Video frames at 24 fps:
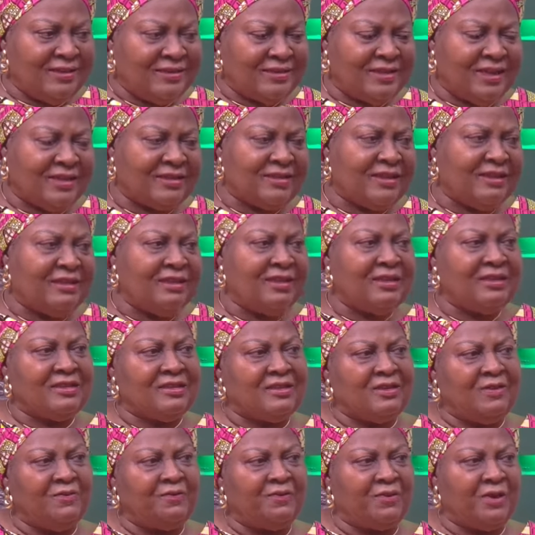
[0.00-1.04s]
certainly is
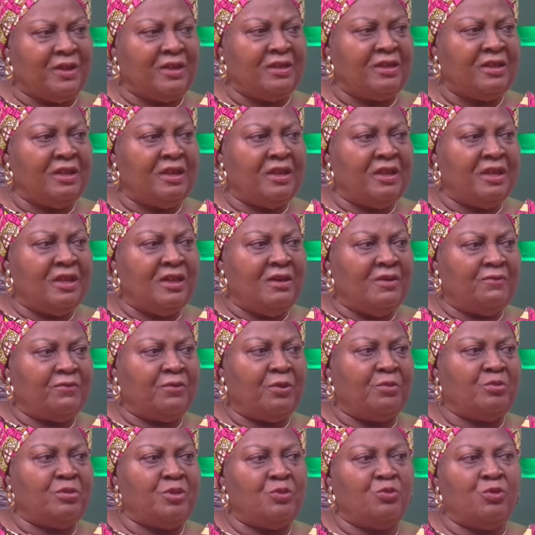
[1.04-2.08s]
different
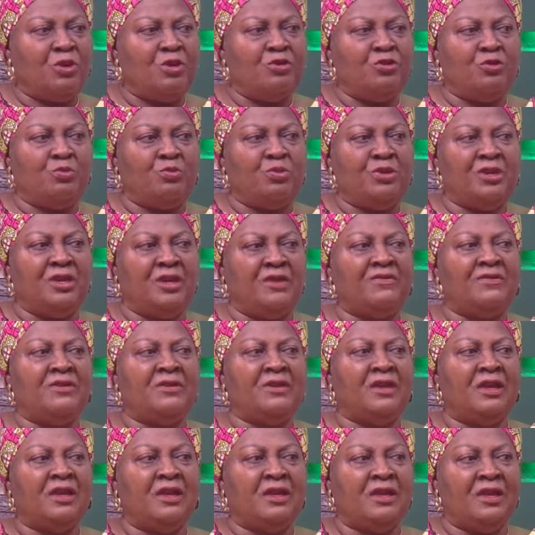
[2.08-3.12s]
from the way you behaved
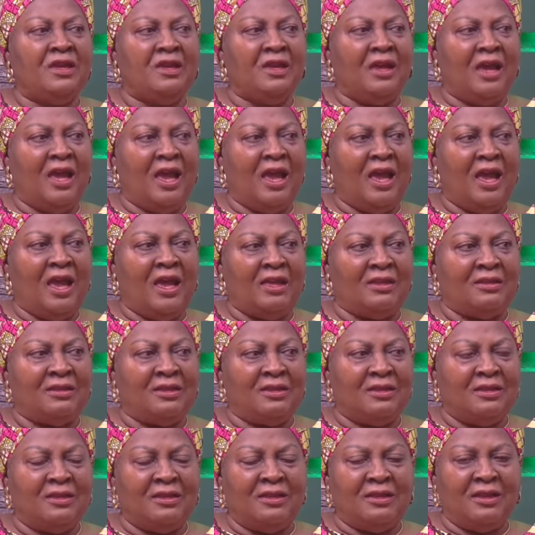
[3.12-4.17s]
and